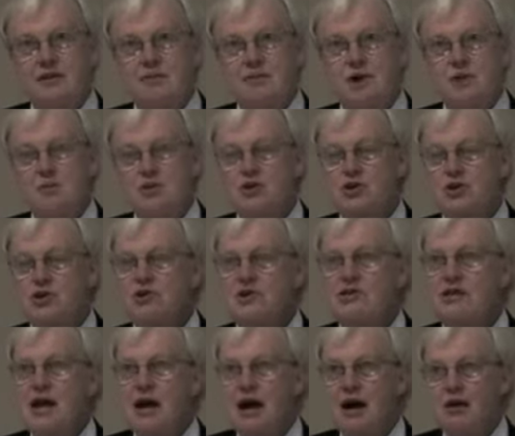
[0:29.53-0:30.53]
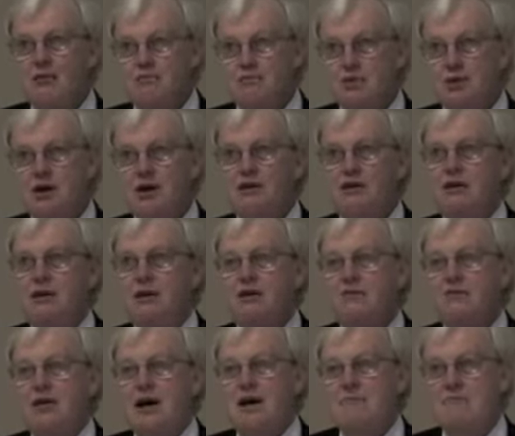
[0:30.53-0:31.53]
we reduce the output
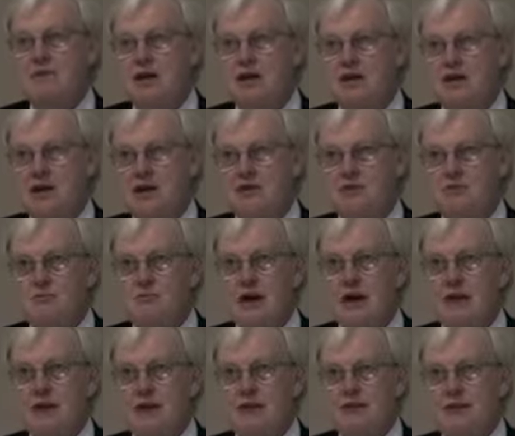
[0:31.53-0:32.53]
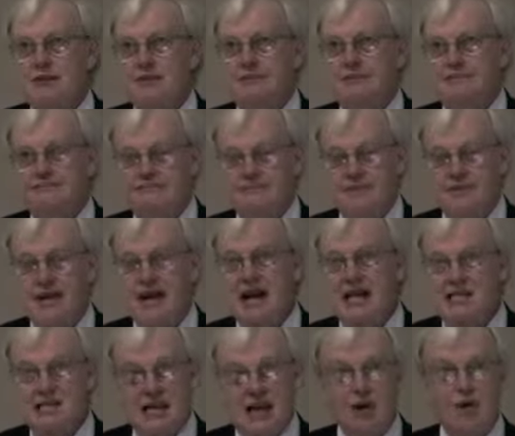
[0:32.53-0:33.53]
of that methane dramatically.
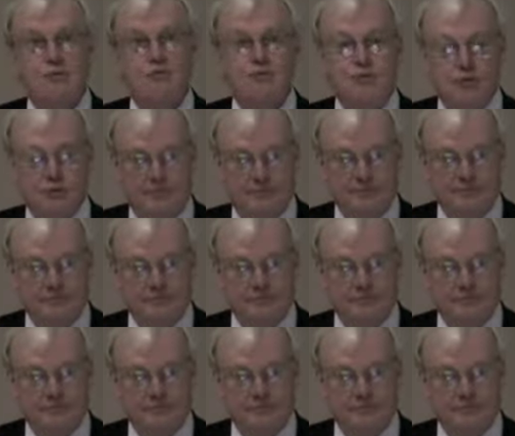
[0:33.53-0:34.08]
That's helpful.